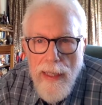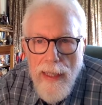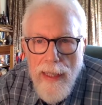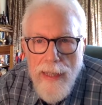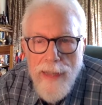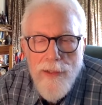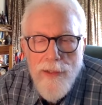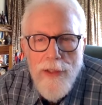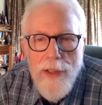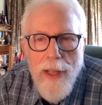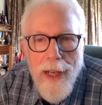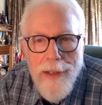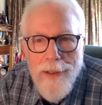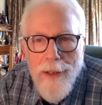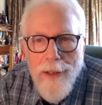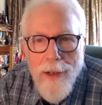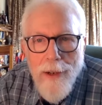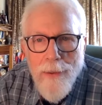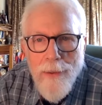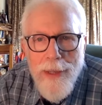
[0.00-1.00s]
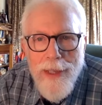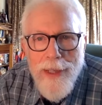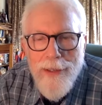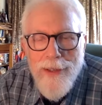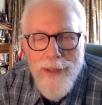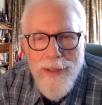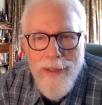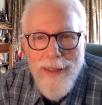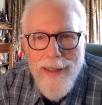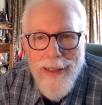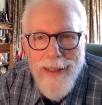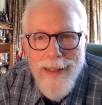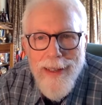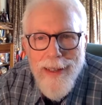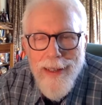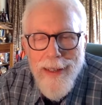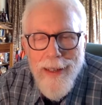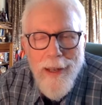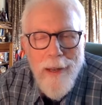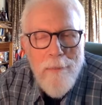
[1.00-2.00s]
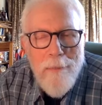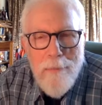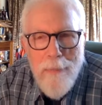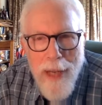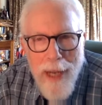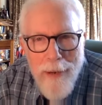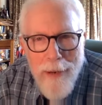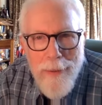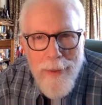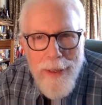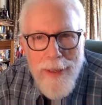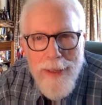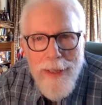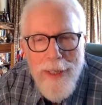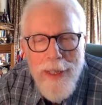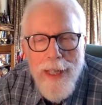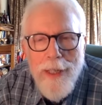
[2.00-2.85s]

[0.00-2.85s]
it's not always apparent